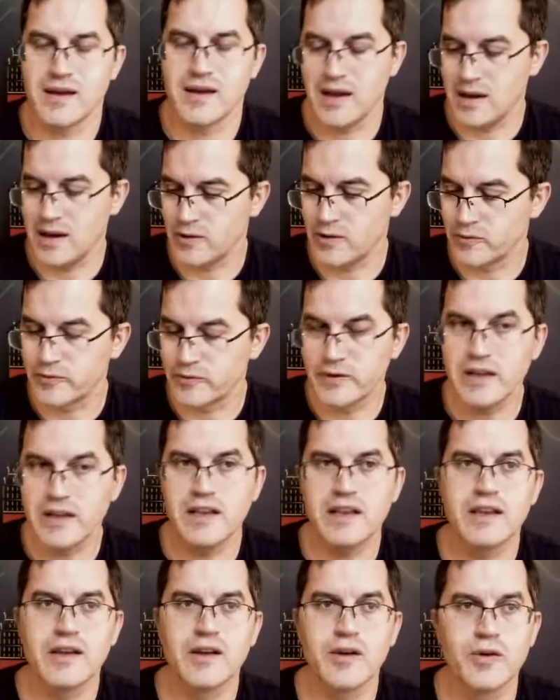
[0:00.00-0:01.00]
a
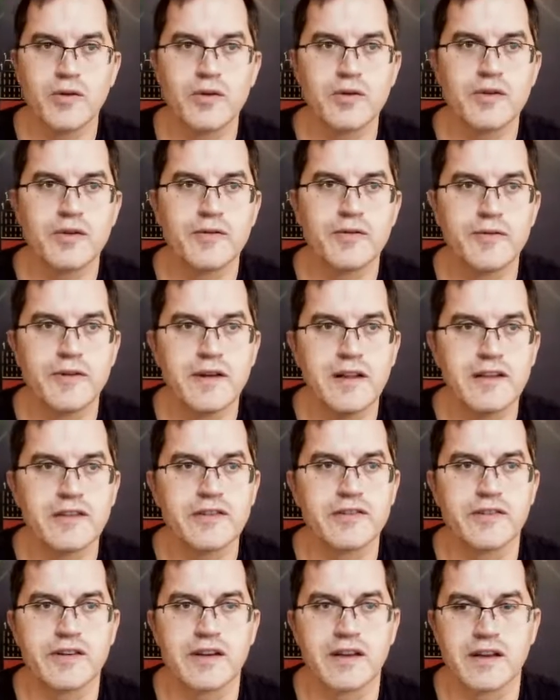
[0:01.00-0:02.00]
really good
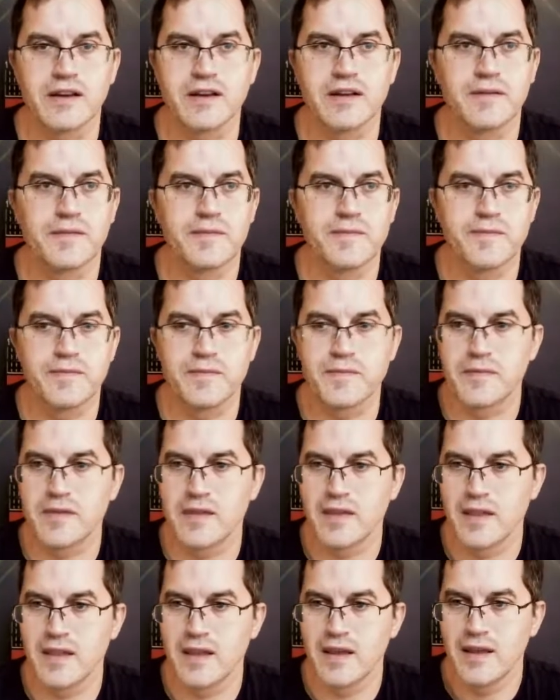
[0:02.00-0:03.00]
filtering,
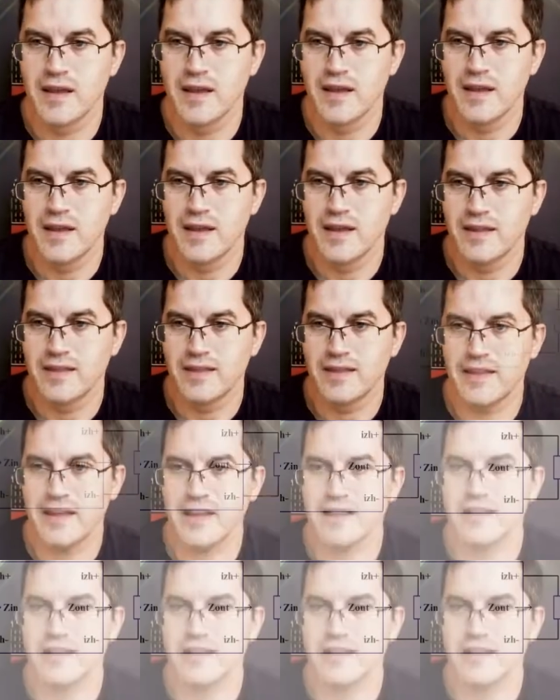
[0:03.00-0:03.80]
that